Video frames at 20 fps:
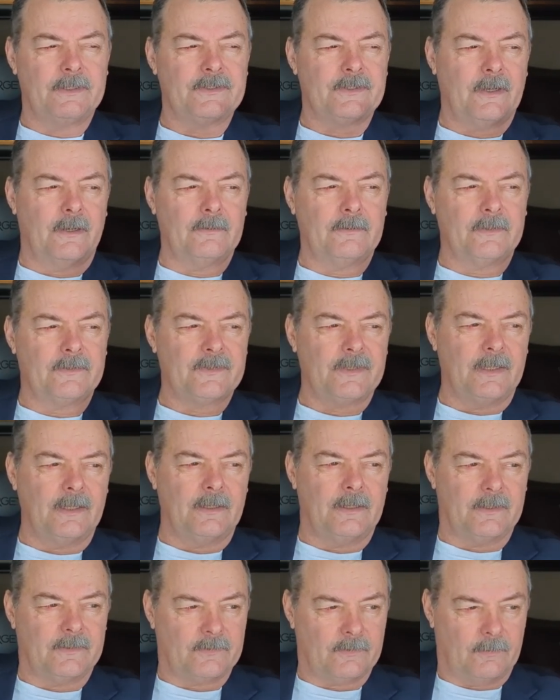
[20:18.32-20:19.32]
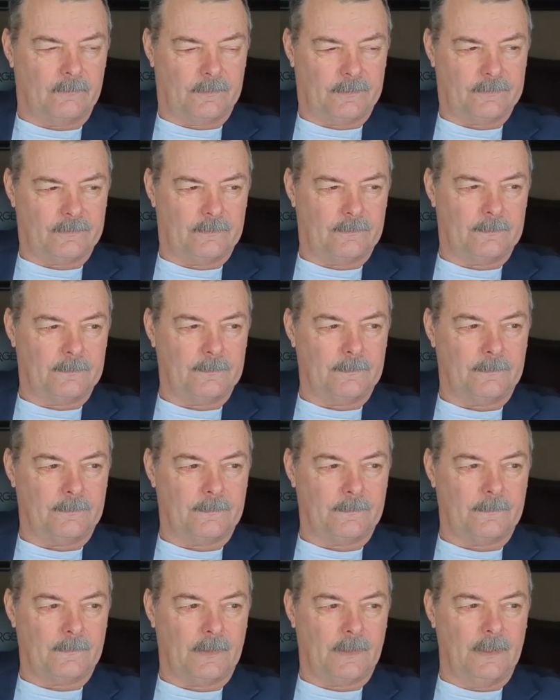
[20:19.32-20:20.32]
start the singing service
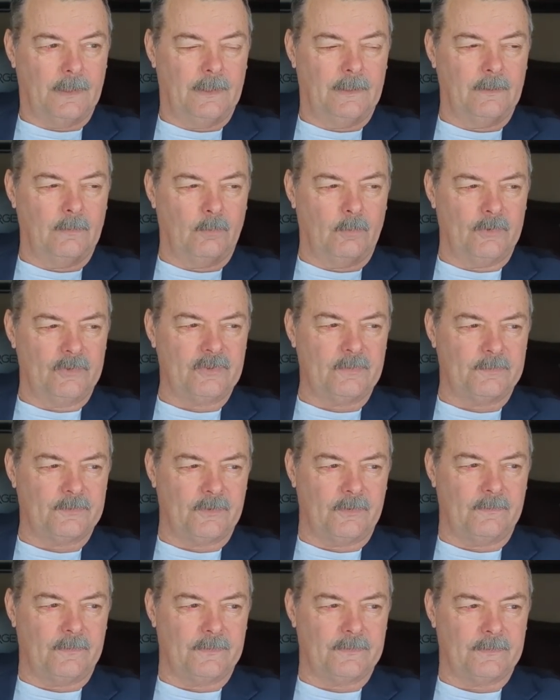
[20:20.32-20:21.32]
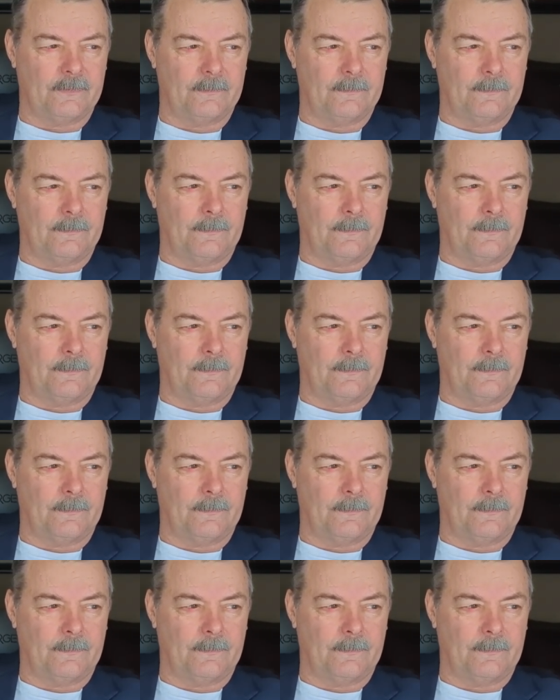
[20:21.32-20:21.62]
and the worship service.